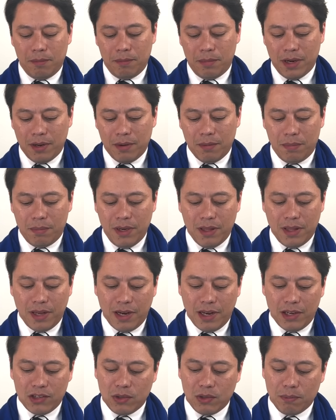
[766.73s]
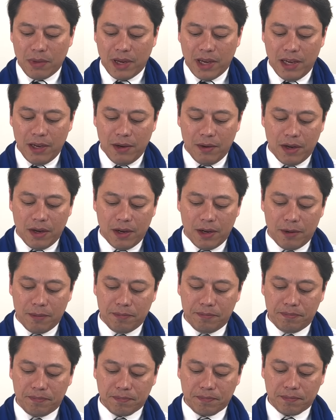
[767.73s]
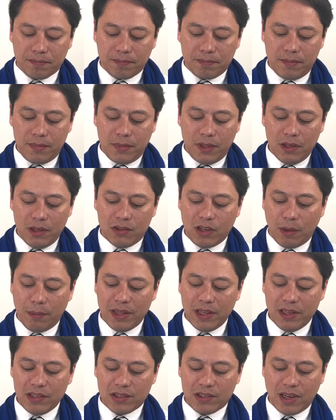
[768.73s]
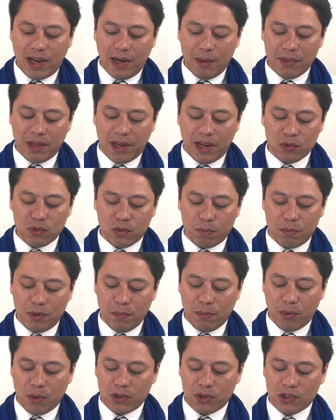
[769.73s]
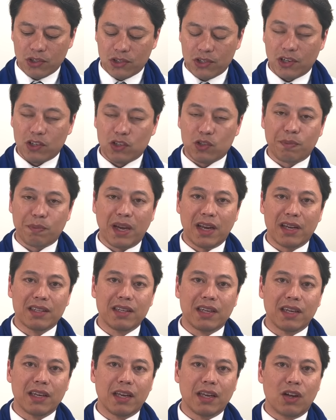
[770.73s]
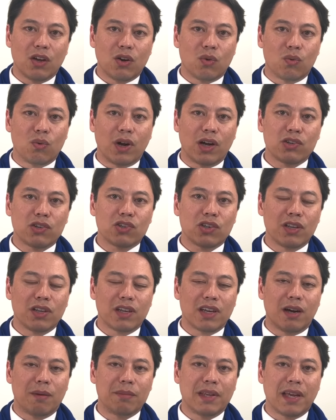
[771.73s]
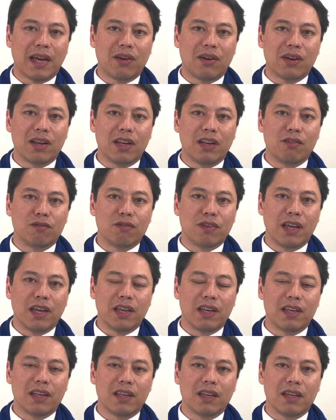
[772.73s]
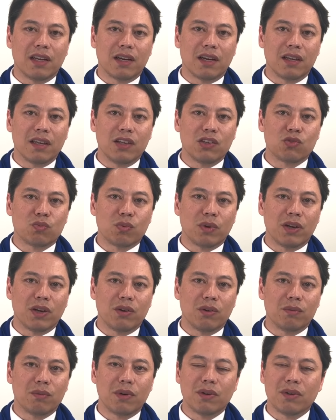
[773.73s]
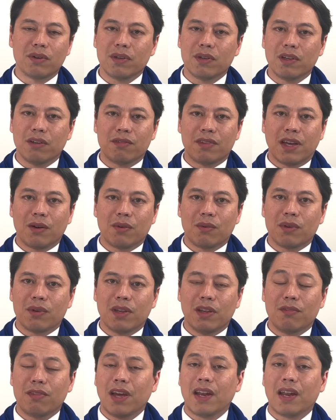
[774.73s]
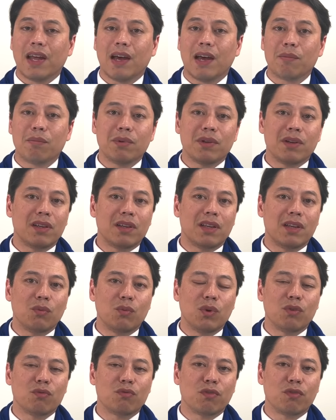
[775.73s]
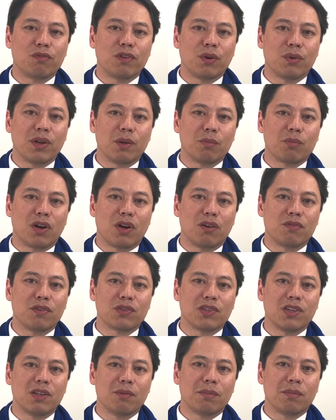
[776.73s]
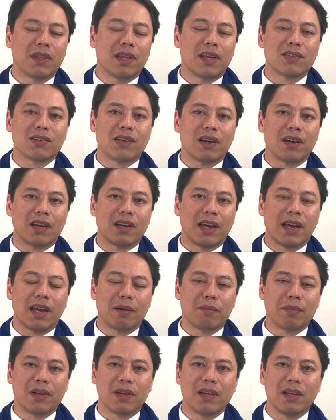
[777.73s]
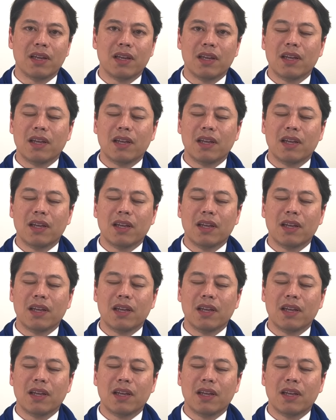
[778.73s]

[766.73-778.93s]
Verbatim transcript: But be that as it may, some of these timelines where people are just expecting Russia to come down and invade Israel. Well, if that happened, it wouldn't fulfill any prophecy, but that's not going to happen.